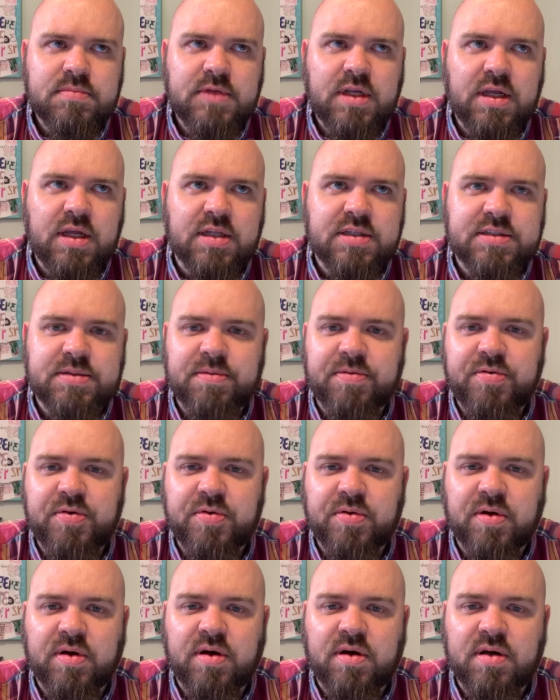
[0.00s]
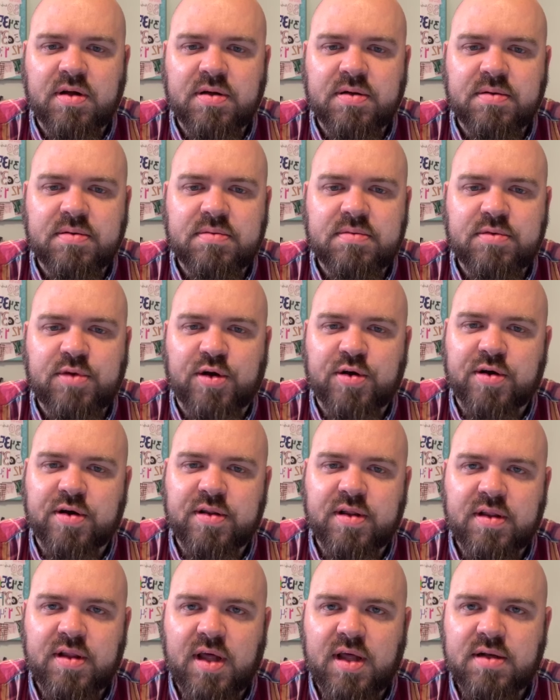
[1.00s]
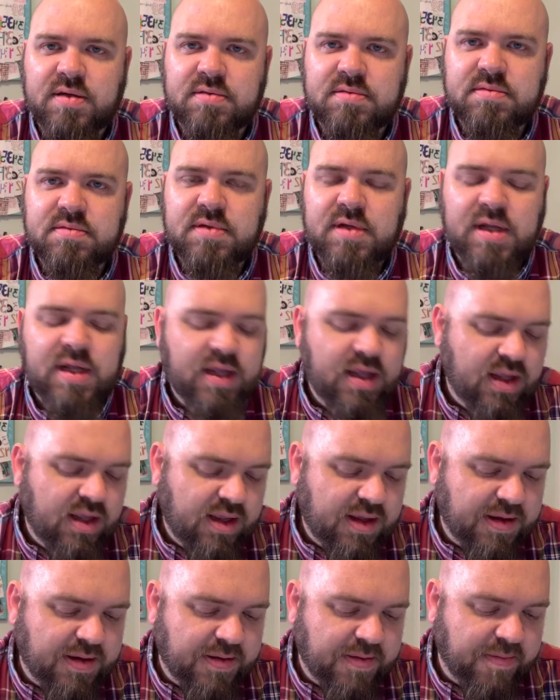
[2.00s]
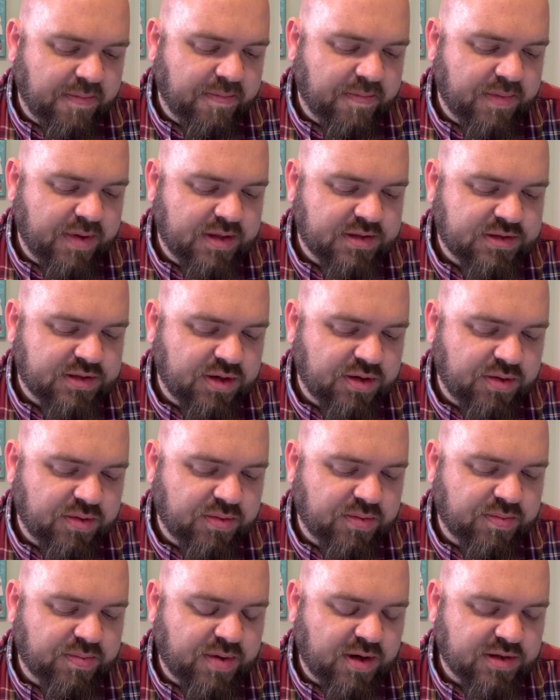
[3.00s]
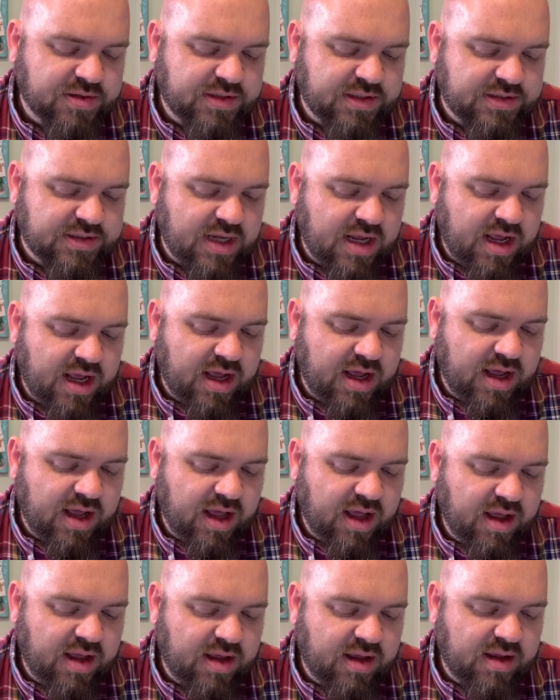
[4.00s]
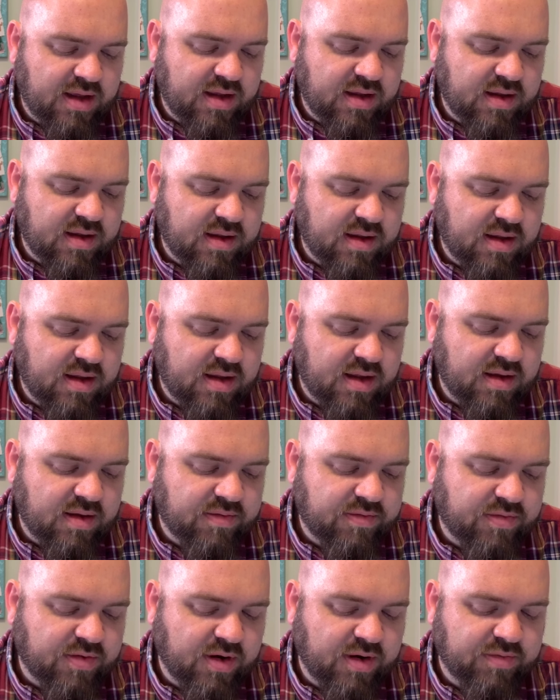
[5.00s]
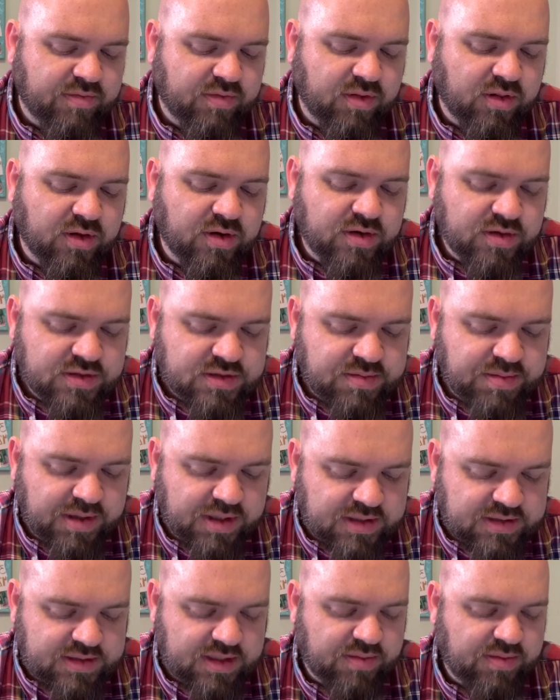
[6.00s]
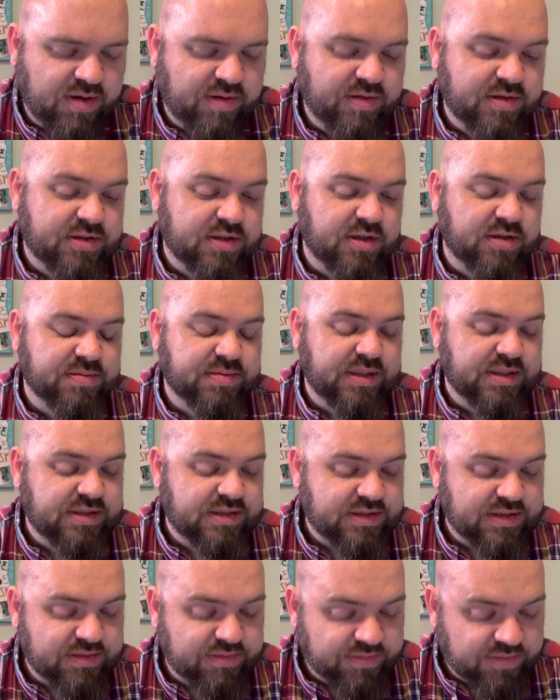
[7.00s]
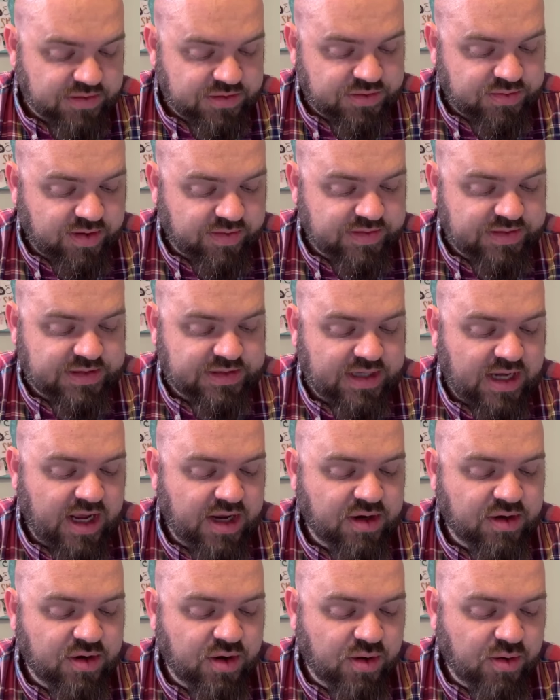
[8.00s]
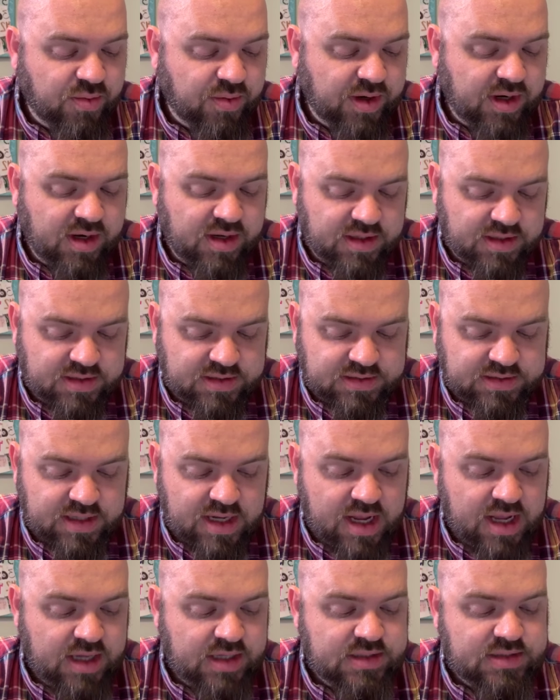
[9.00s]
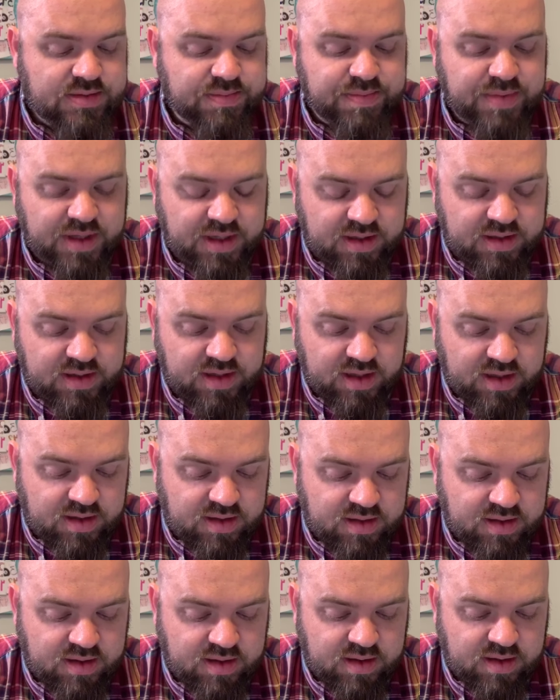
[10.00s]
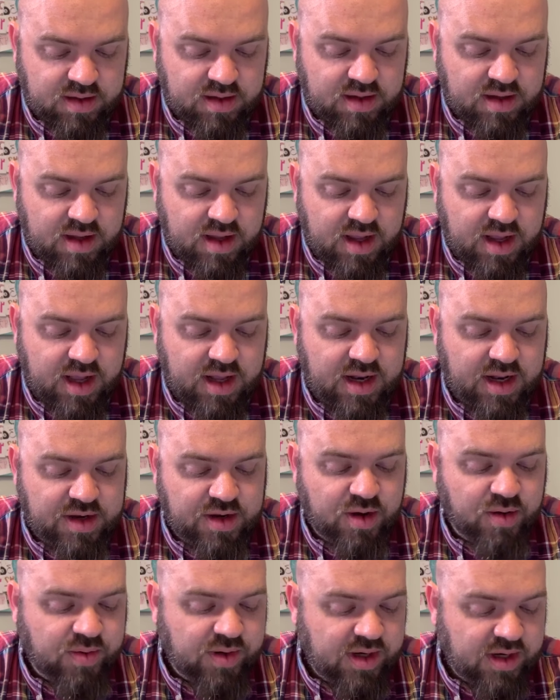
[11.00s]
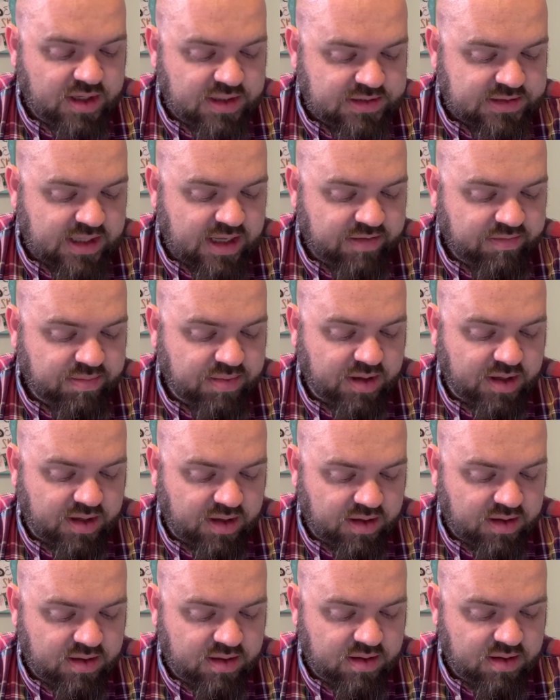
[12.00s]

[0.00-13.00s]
And some of you are on longer than that. And so Paul says, for I've learned to be content whatever the circumstances. And in verse 12, he says, I know what it is to be in need, and I know what it is to have plenty.